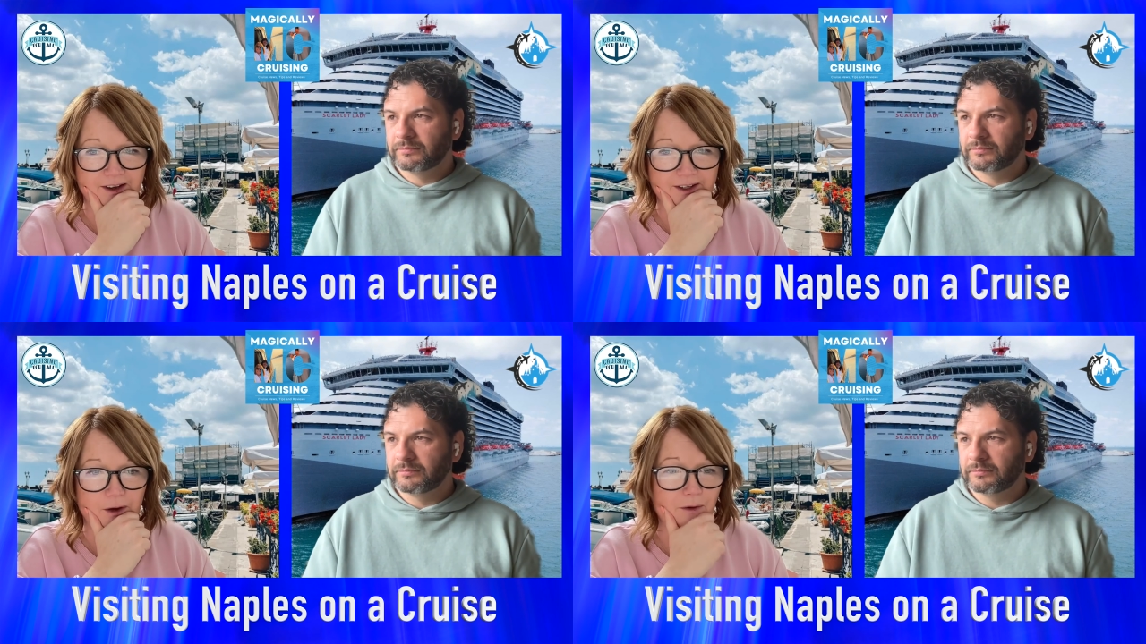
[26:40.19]

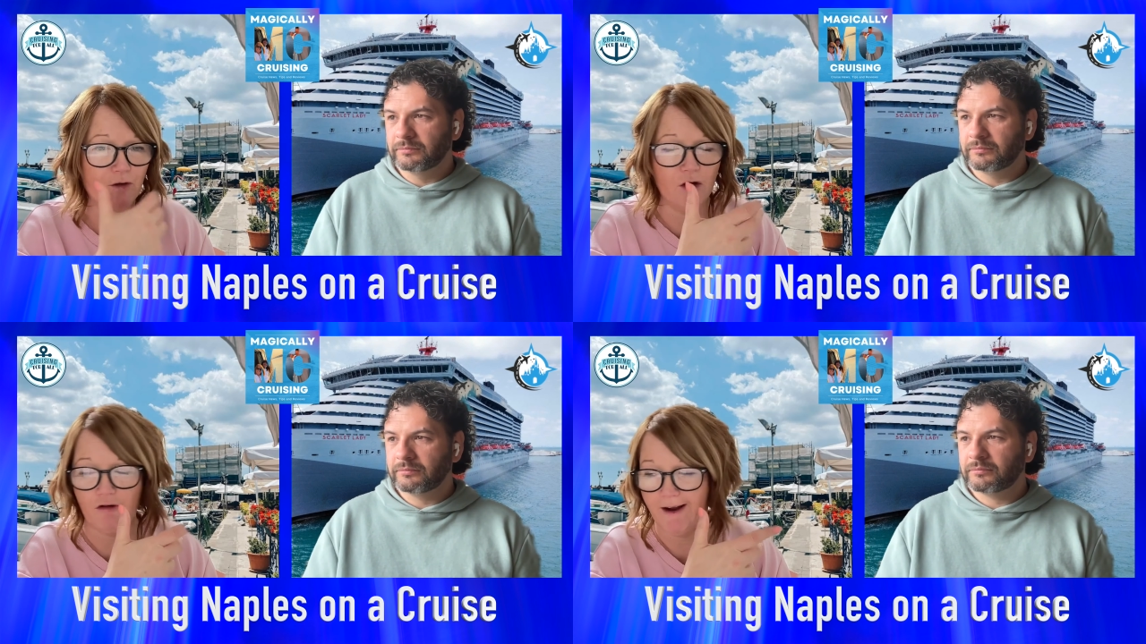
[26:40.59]
Speaker 1: you know, we've
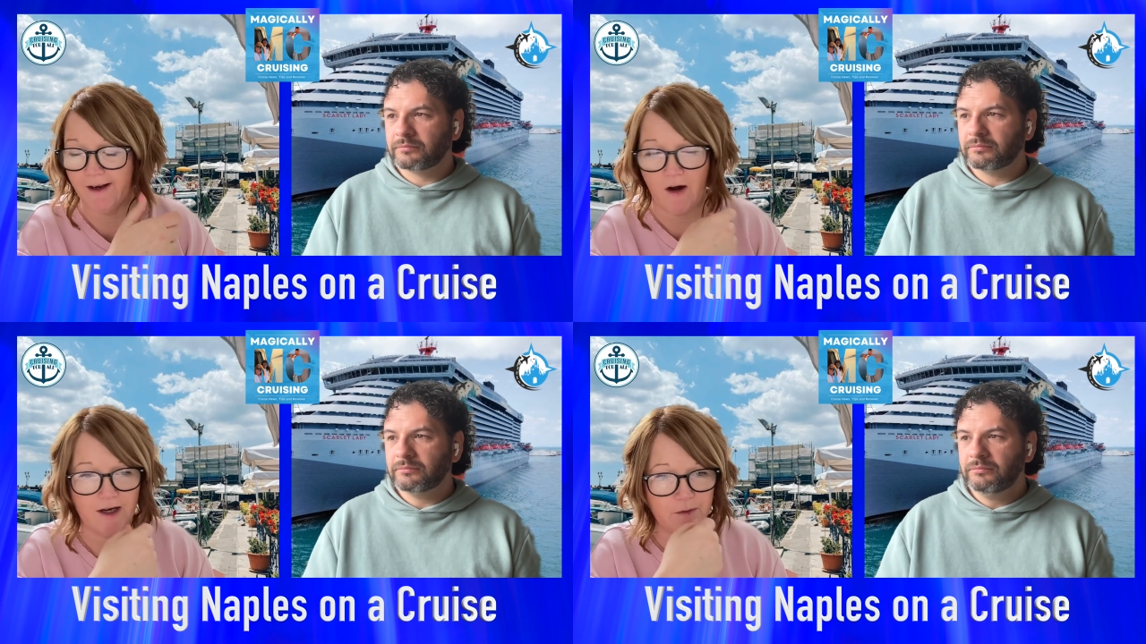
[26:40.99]
got a great
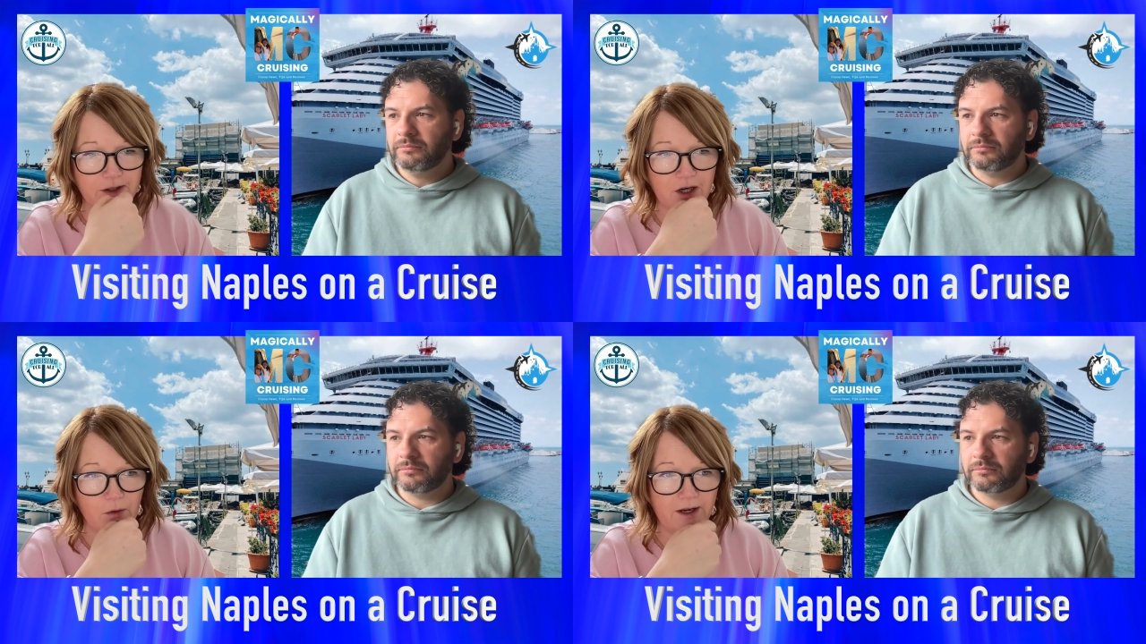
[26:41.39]
guide,
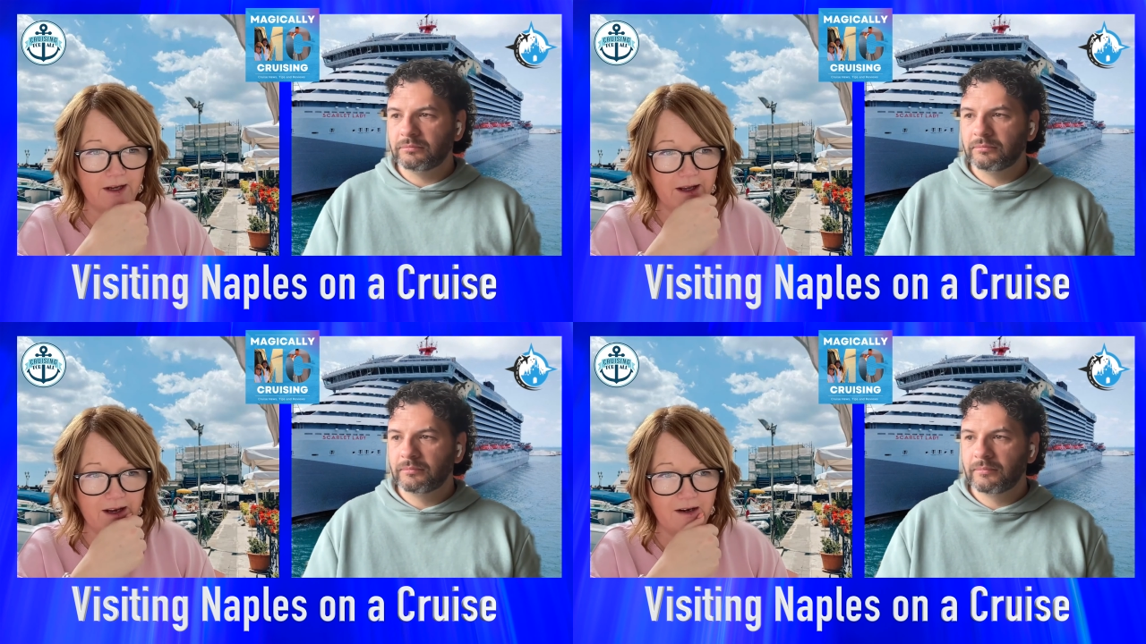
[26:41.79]
which I'll
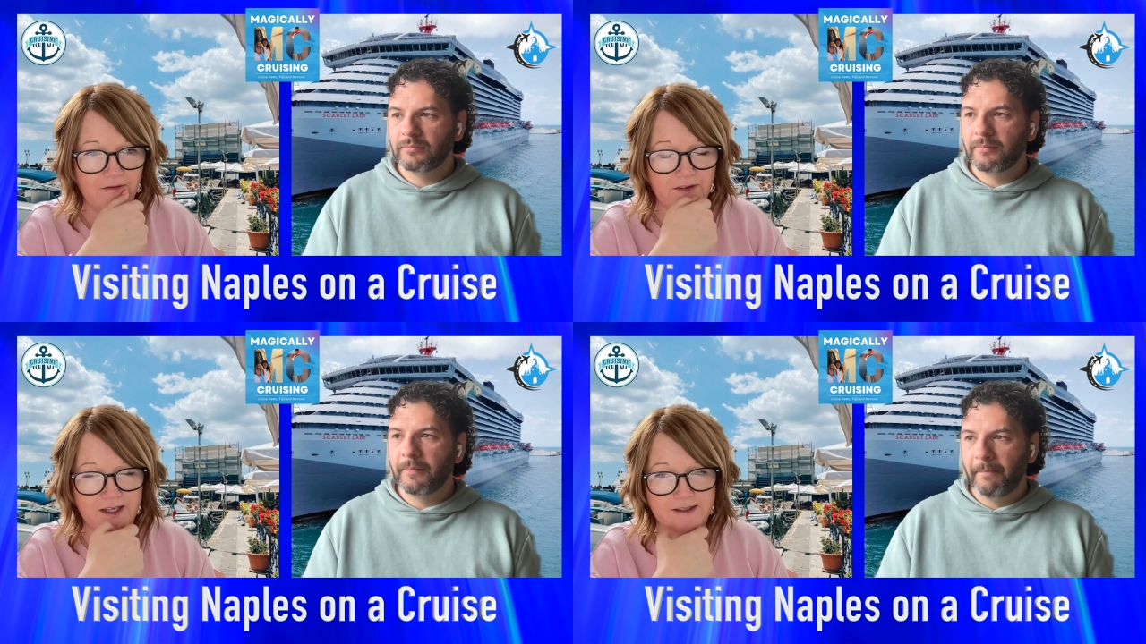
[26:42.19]
link in, of
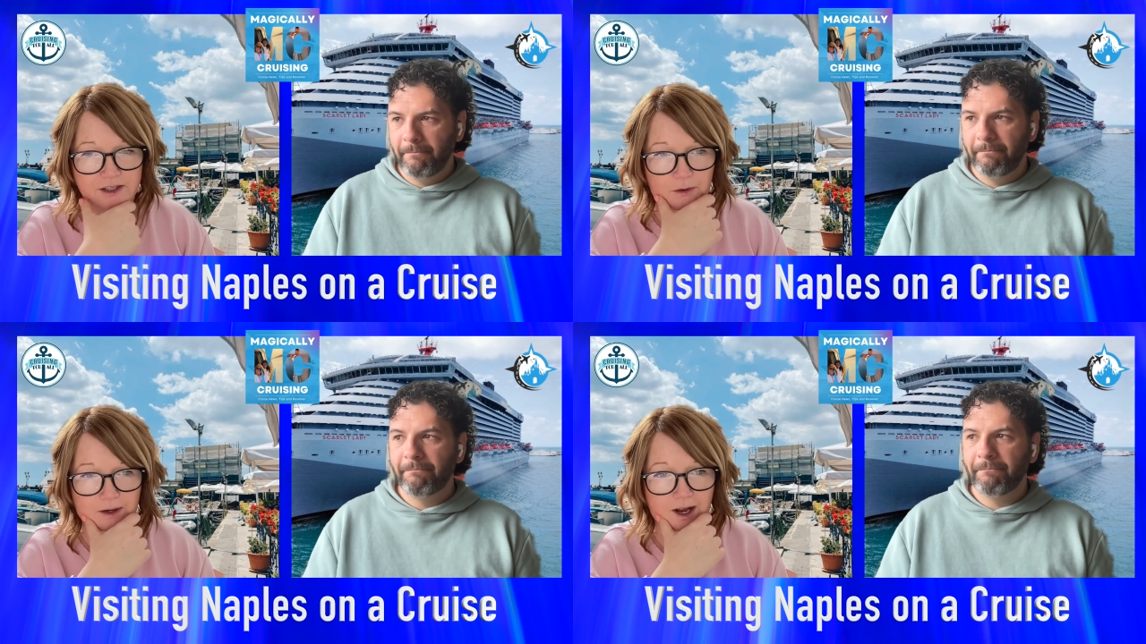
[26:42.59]
things to
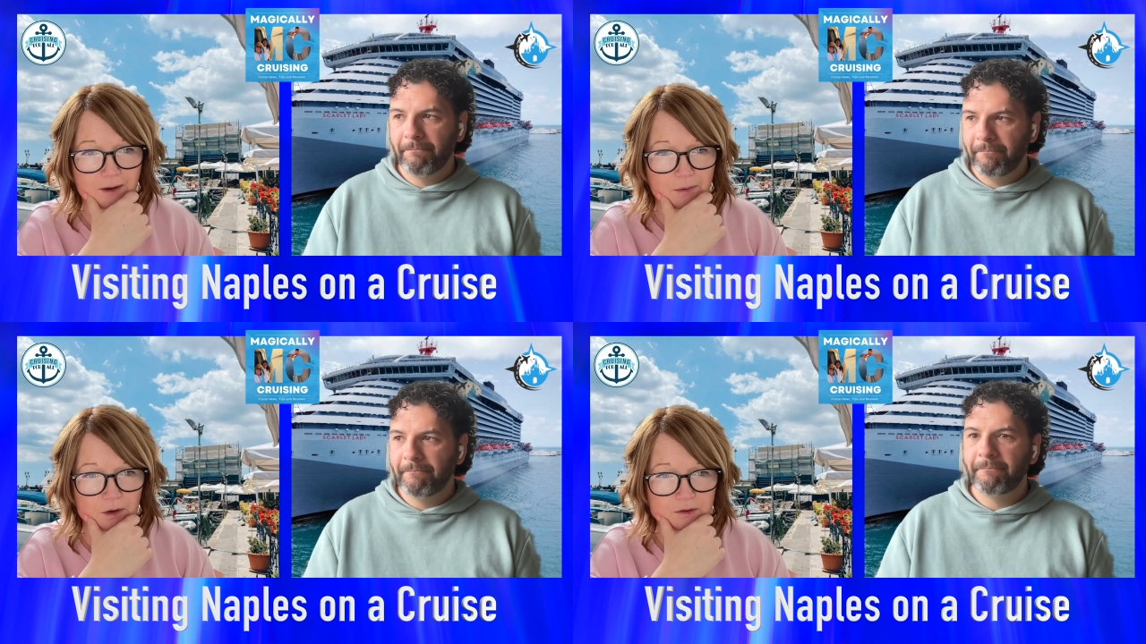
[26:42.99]
do in
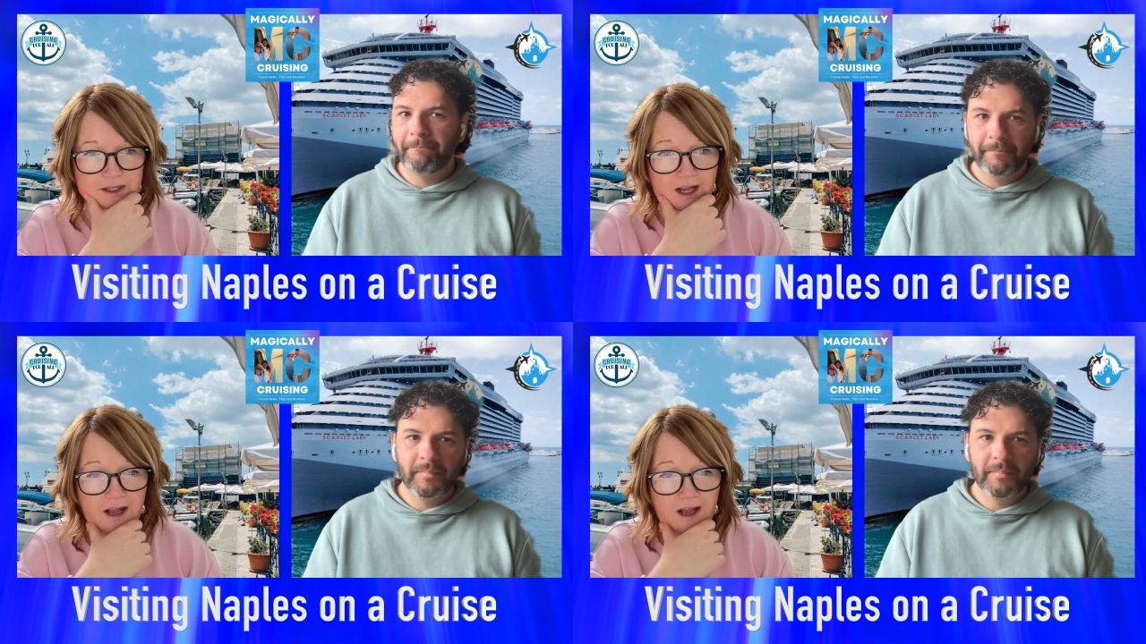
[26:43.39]
Naples.